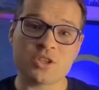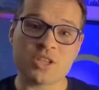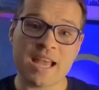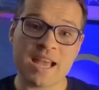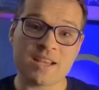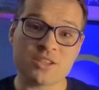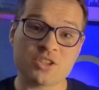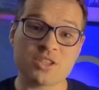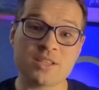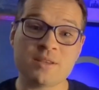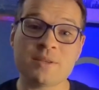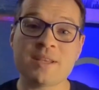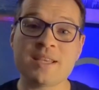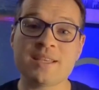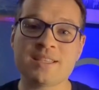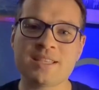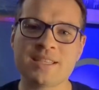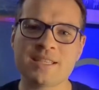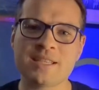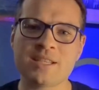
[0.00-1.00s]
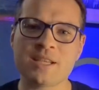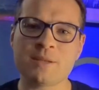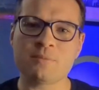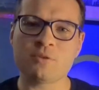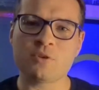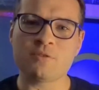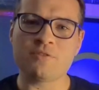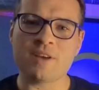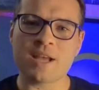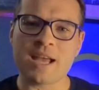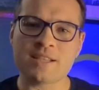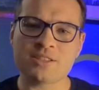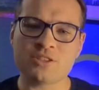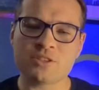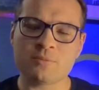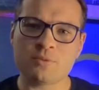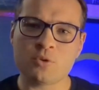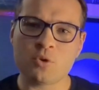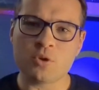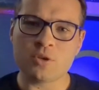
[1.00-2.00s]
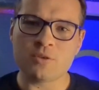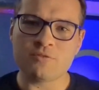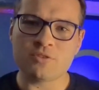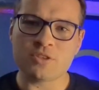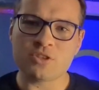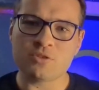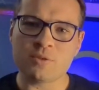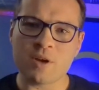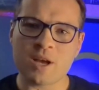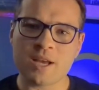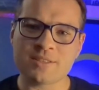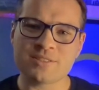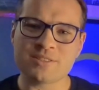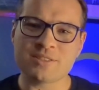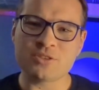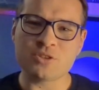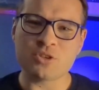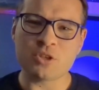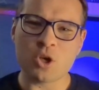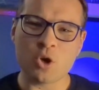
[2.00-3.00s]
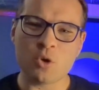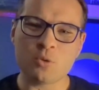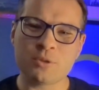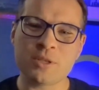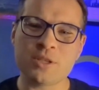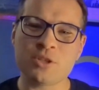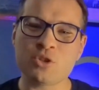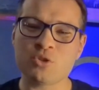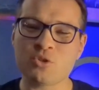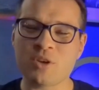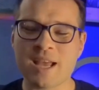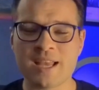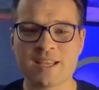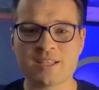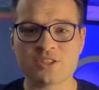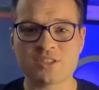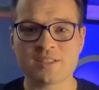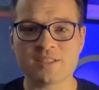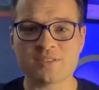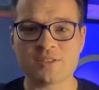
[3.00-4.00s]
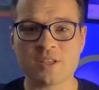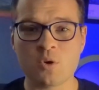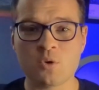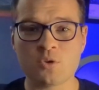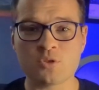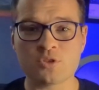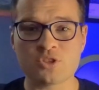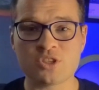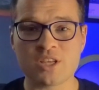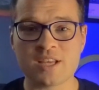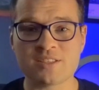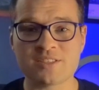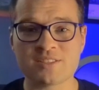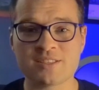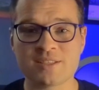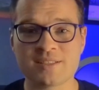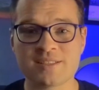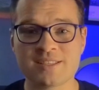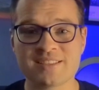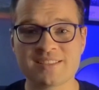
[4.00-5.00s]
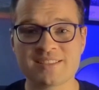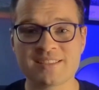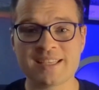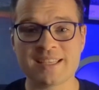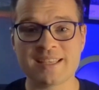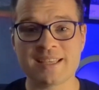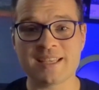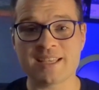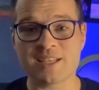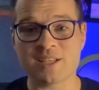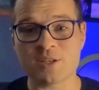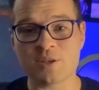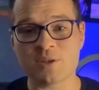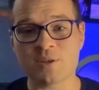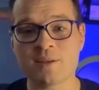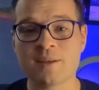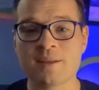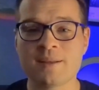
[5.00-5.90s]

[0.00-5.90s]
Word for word: ChatGPT can provide supportive responses, coping strategies, or just a listening ear.